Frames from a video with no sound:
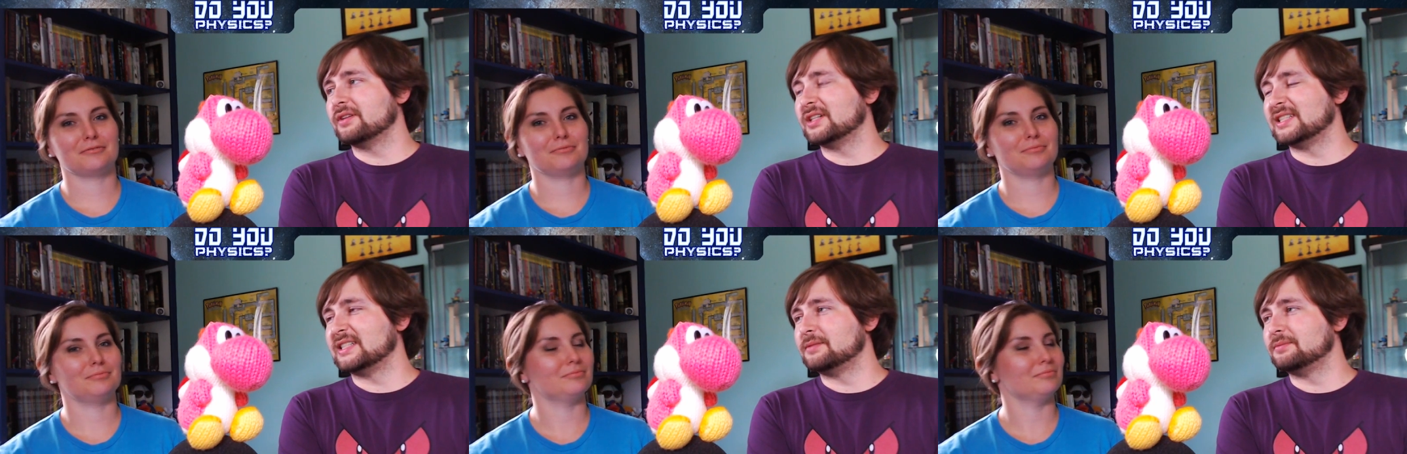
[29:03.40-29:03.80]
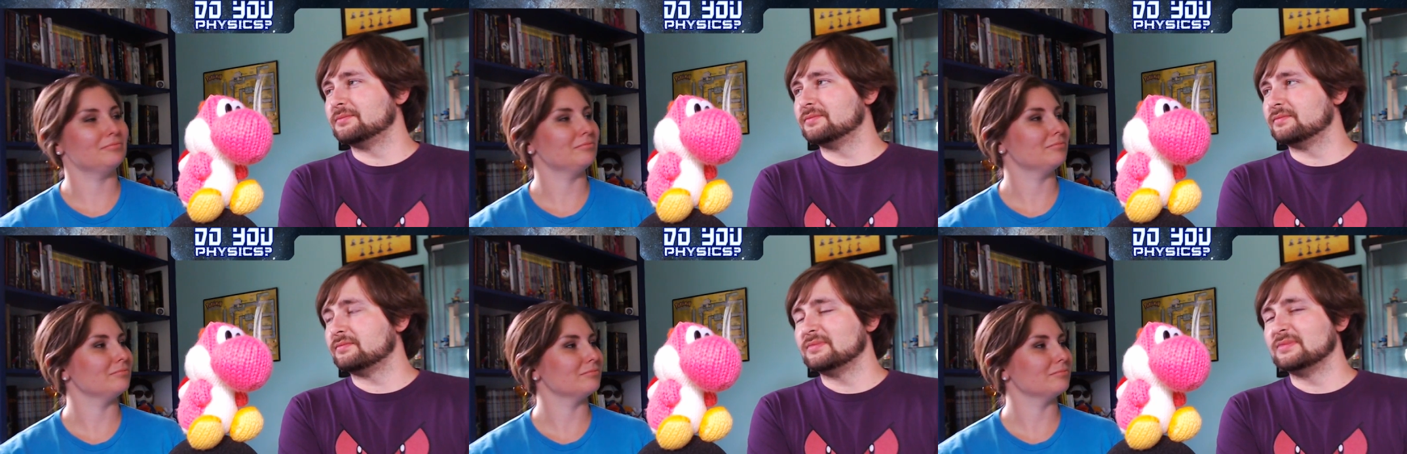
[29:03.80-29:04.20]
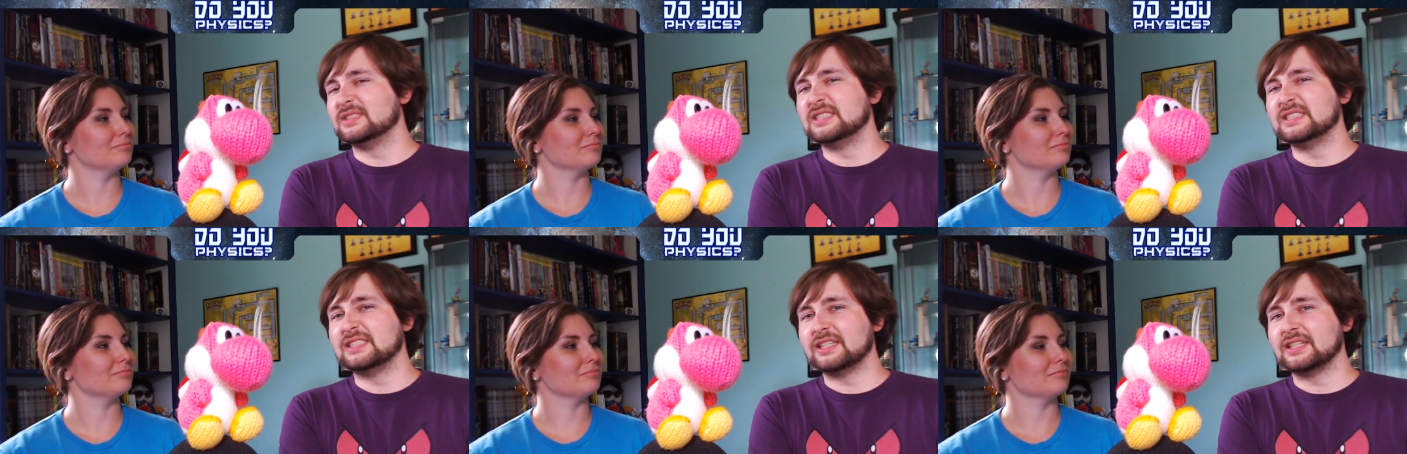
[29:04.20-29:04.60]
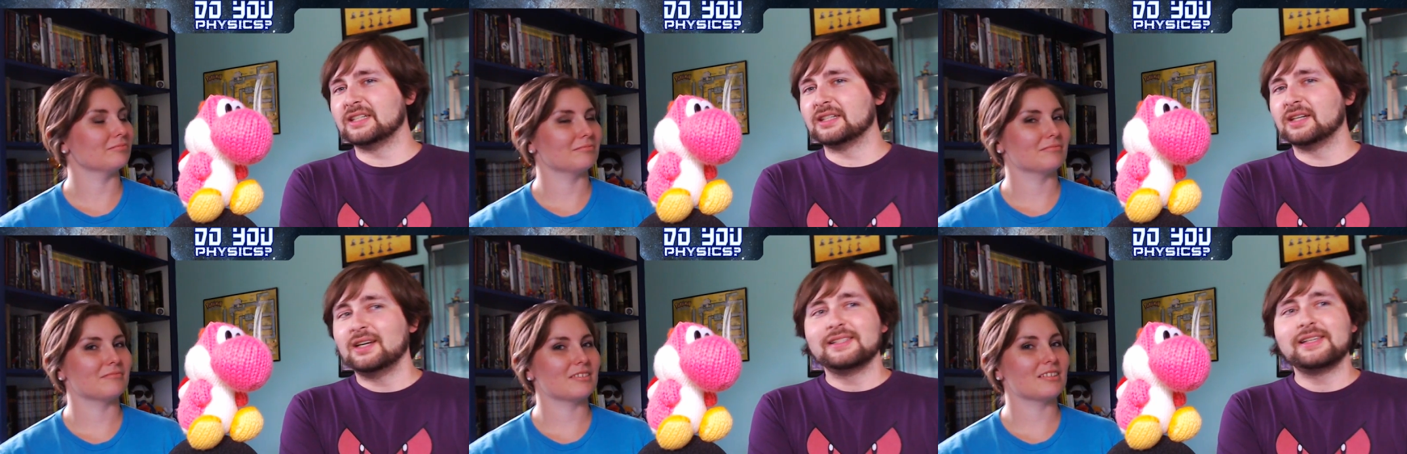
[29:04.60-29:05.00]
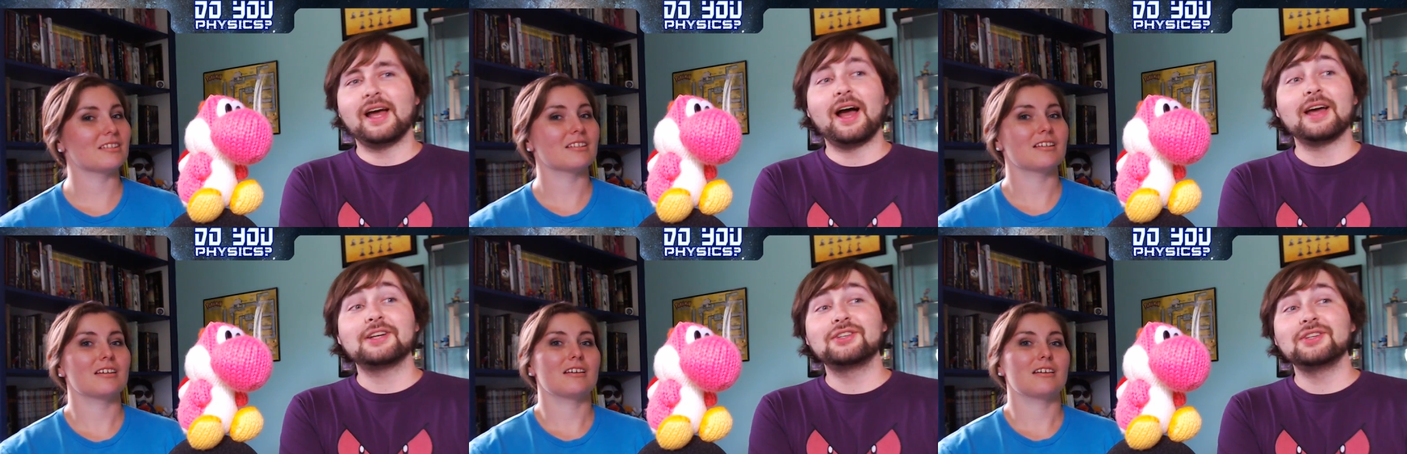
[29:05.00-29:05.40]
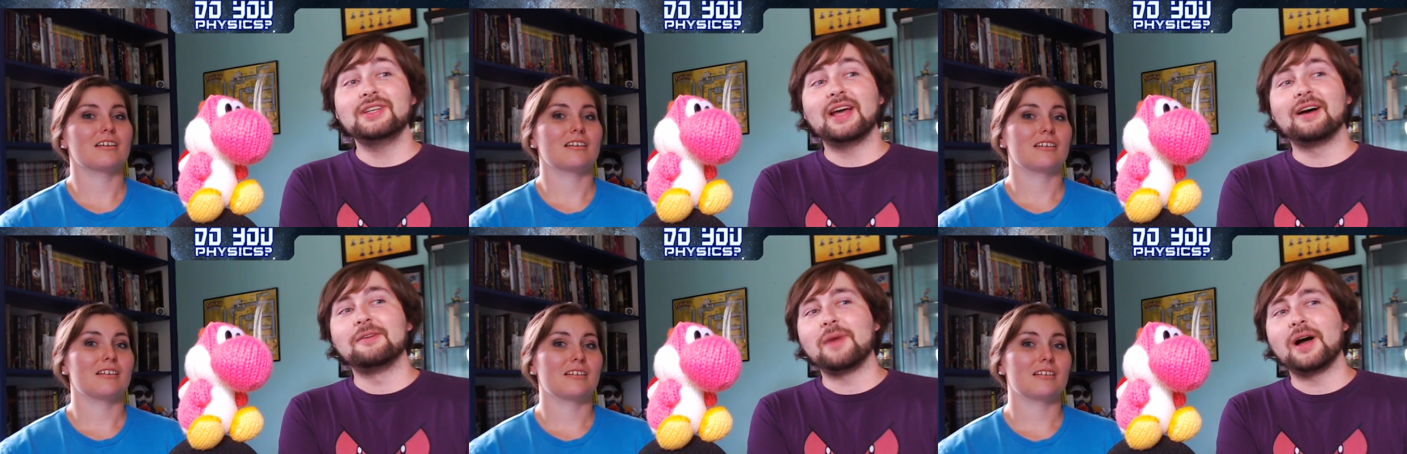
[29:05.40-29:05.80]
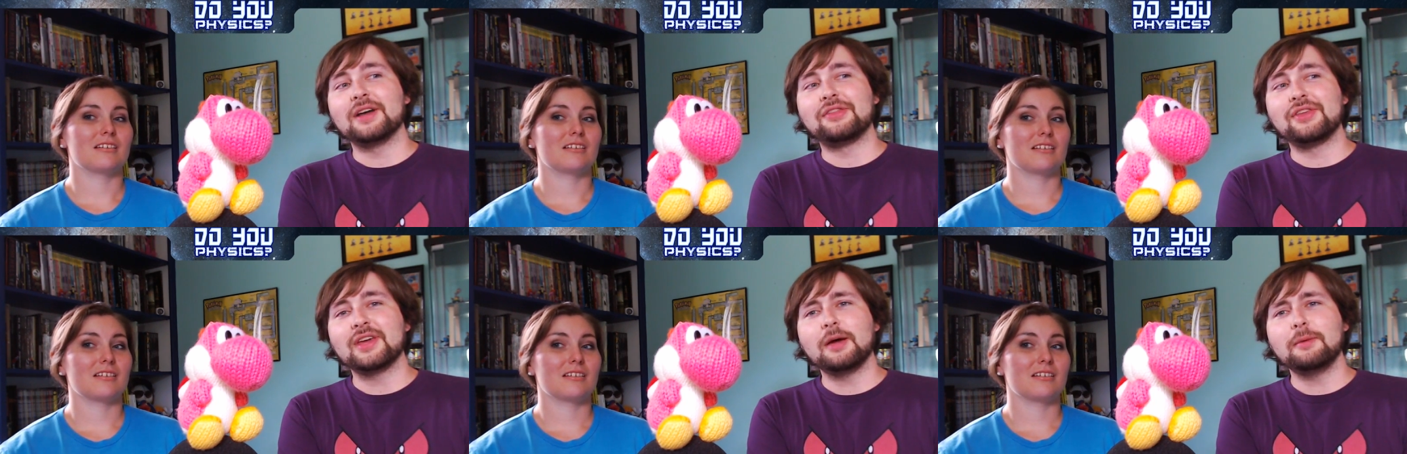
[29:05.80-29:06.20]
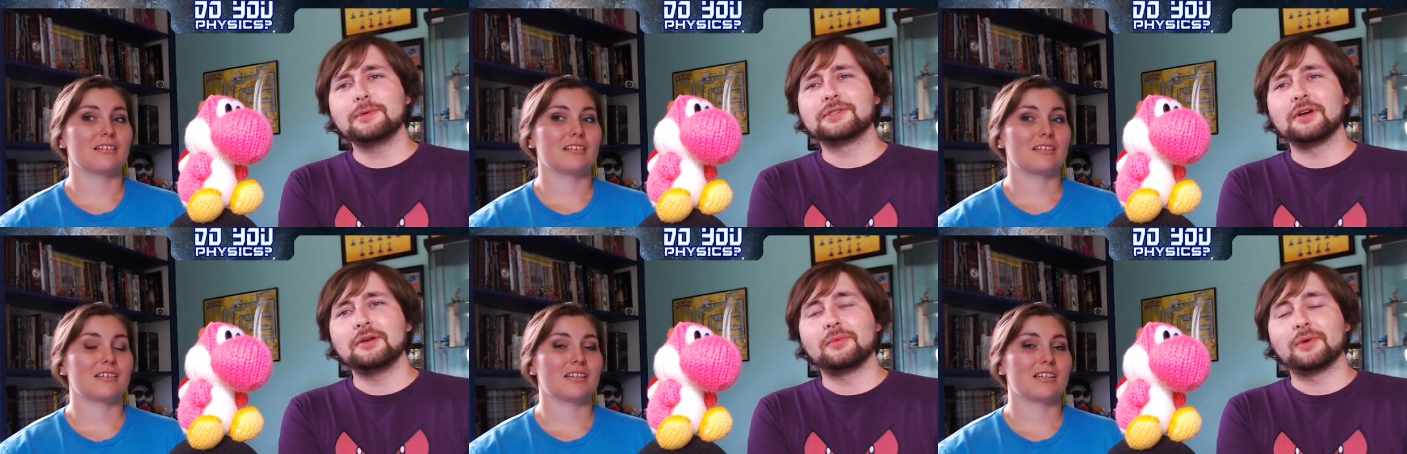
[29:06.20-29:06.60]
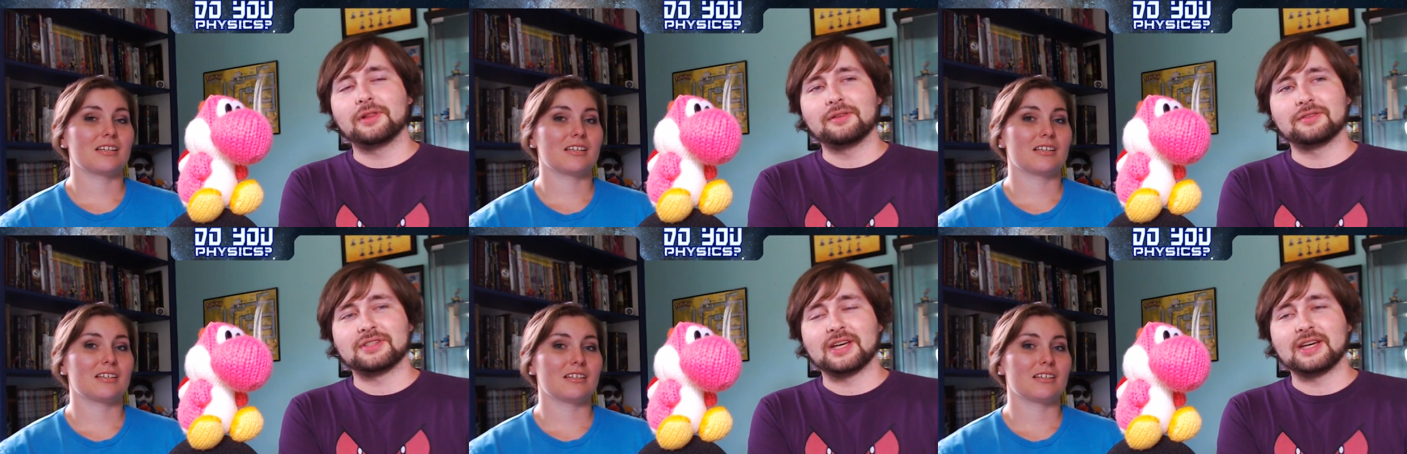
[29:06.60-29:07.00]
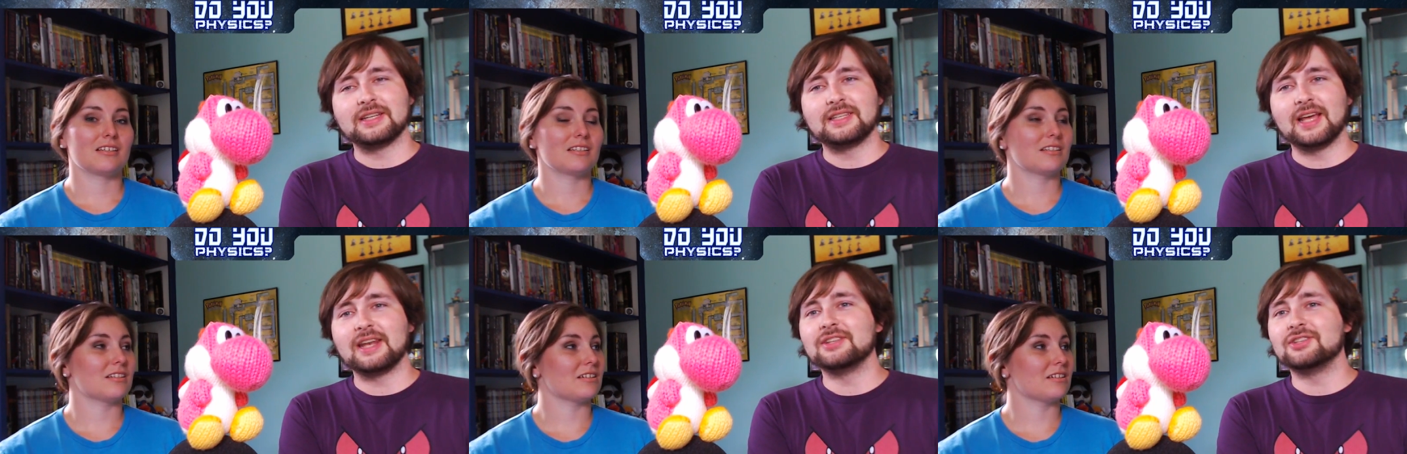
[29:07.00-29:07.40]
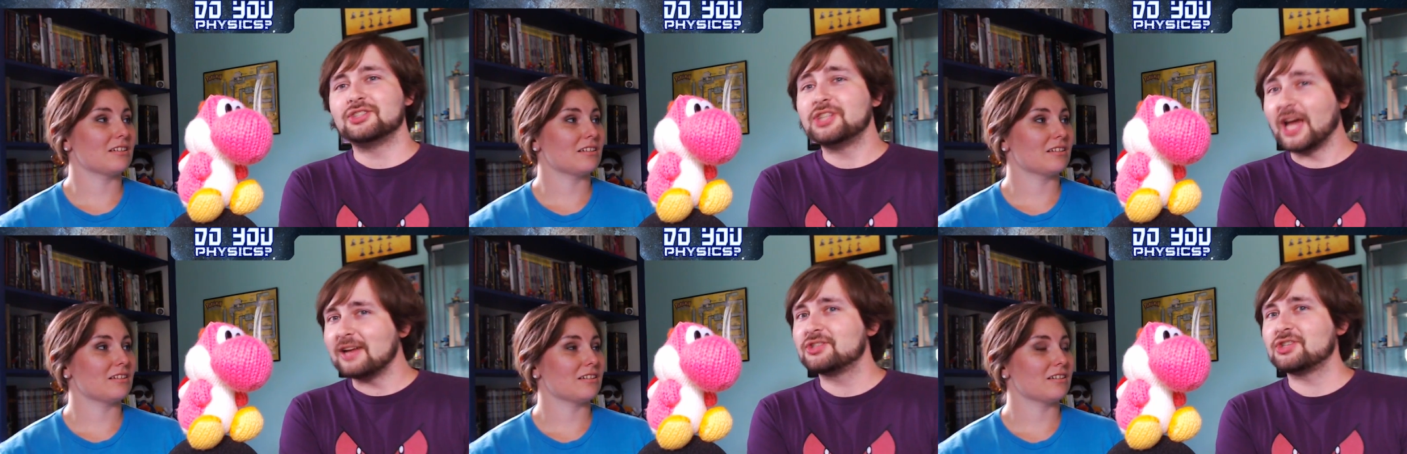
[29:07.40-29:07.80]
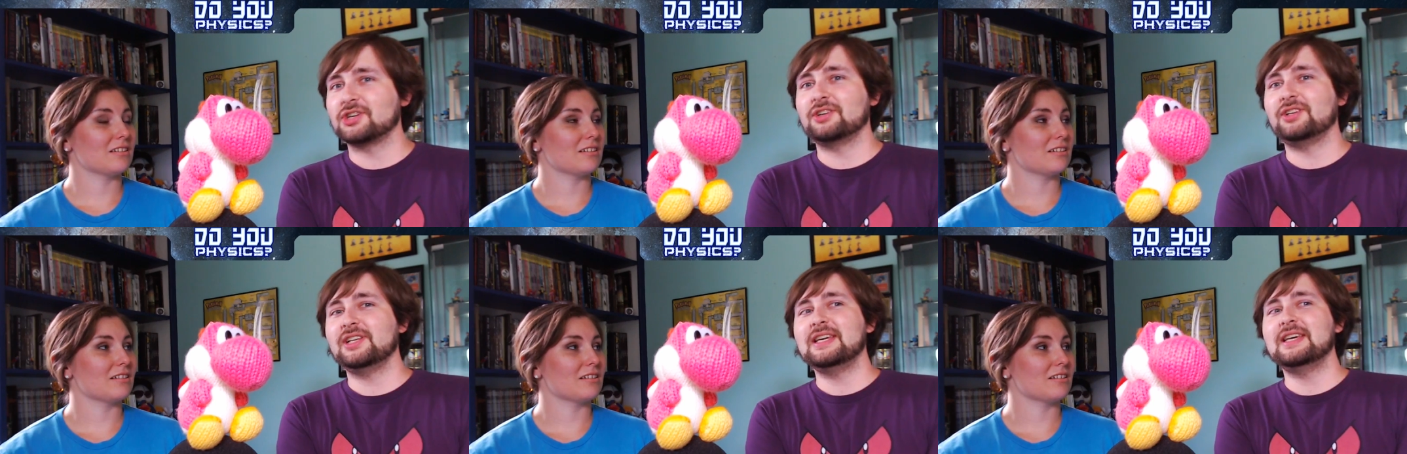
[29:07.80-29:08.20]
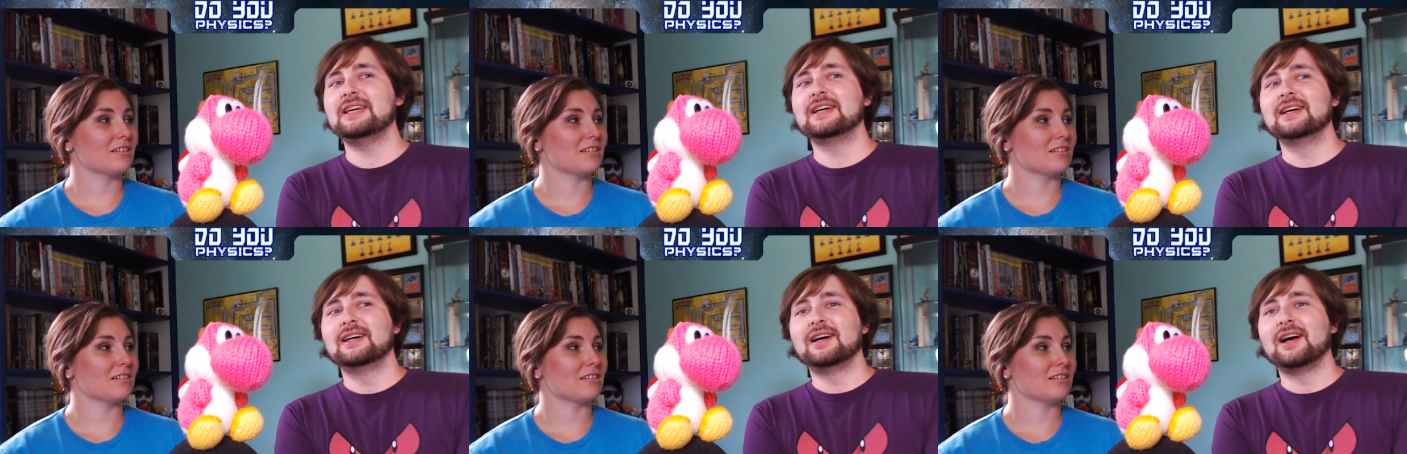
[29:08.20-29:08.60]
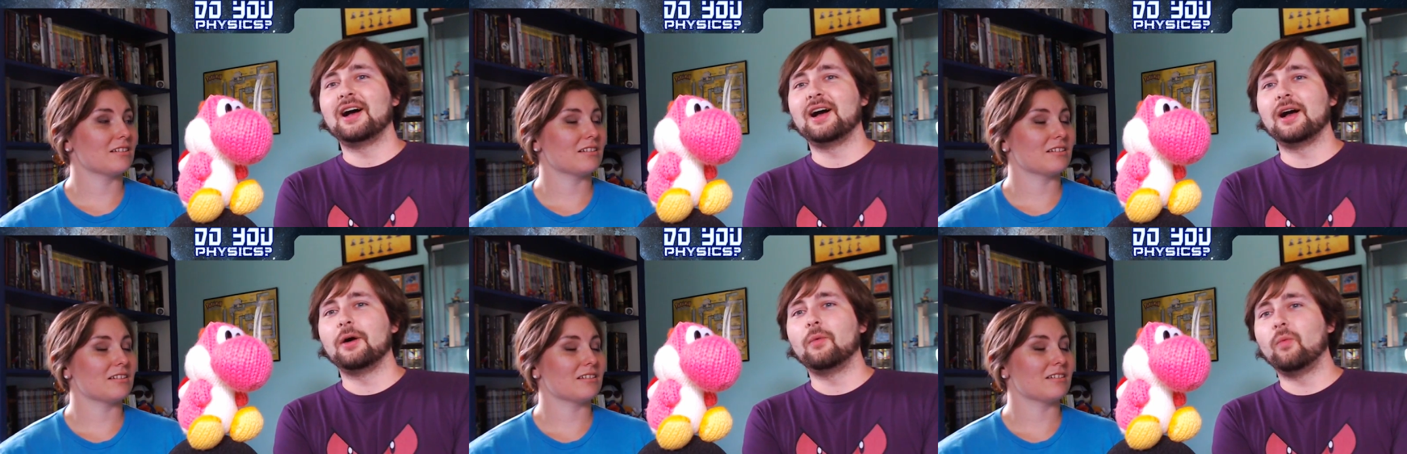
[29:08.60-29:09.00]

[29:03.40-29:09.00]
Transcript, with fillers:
Speaker 1: um yeah. Actually, um, I think I was on one of their sites and intentionally uh,